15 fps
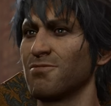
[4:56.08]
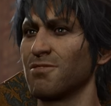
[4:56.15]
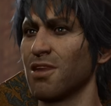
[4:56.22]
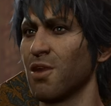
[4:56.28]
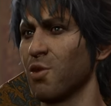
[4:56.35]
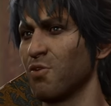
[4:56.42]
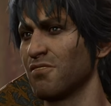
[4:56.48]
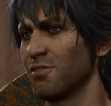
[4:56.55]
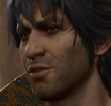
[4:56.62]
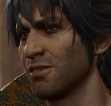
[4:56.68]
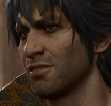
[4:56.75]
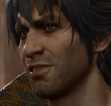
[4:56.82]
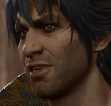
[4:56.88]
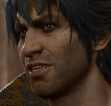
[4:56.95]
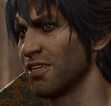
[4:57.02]

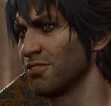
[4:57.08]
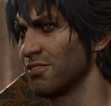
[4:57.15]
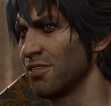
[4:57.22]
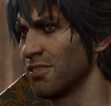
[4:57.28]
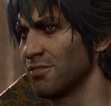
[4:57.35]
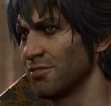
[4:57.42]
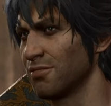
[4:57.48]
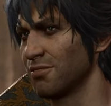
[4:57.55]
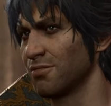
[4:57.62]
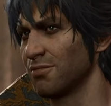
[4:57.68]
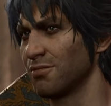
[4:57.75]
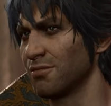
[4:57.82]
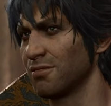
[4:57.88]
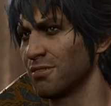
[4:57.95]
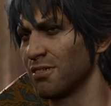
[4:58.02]
Powerful connections
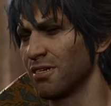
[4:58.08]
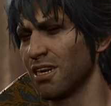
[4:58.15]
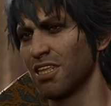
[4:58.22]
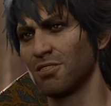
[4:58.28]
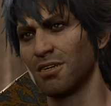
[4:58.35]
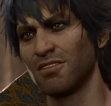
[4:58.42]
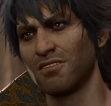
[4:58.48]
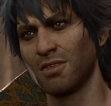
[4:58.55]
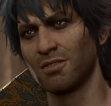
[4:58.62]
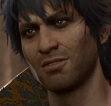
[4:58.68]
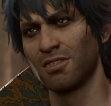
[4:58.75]
Let's leave it